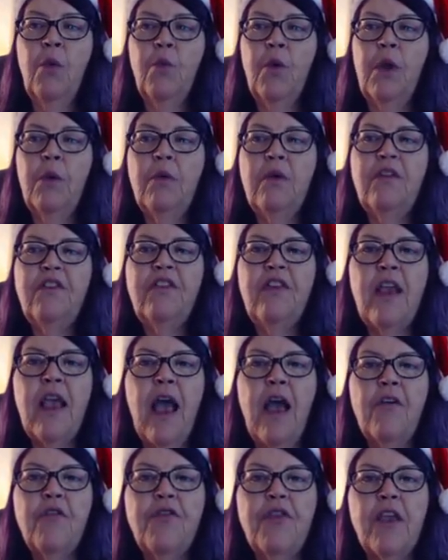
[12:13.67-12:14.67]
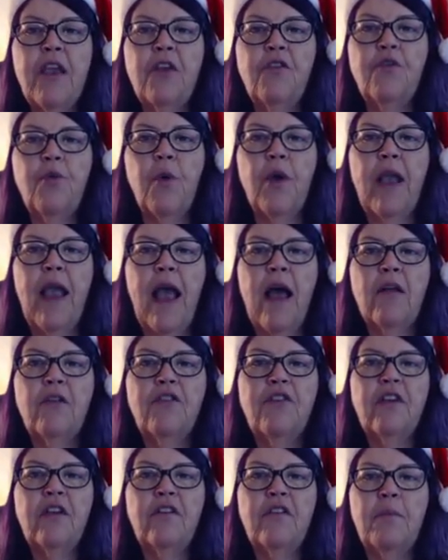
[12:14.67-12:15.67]
We will see how things work
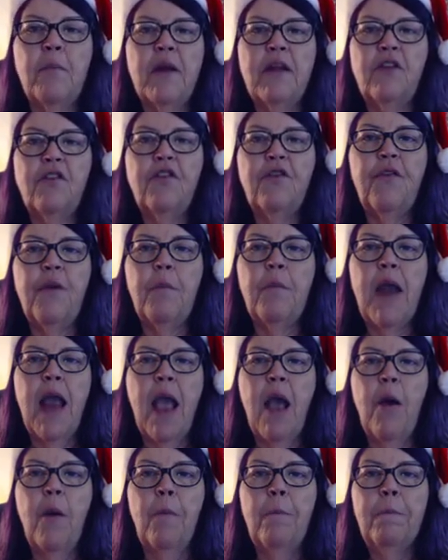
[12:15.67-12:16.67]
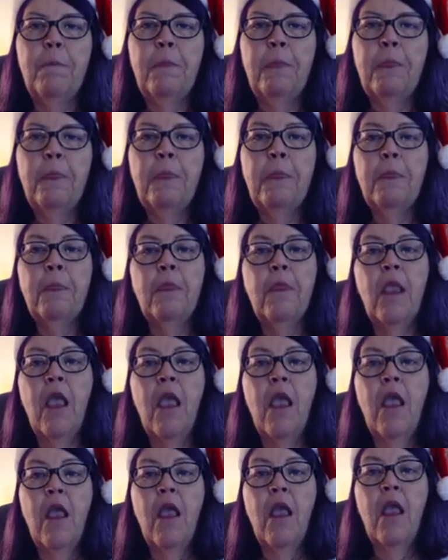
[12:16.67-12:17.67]
out six months from
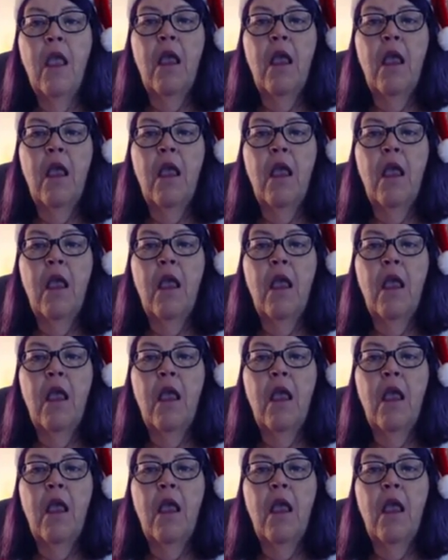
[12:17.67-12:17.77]
now.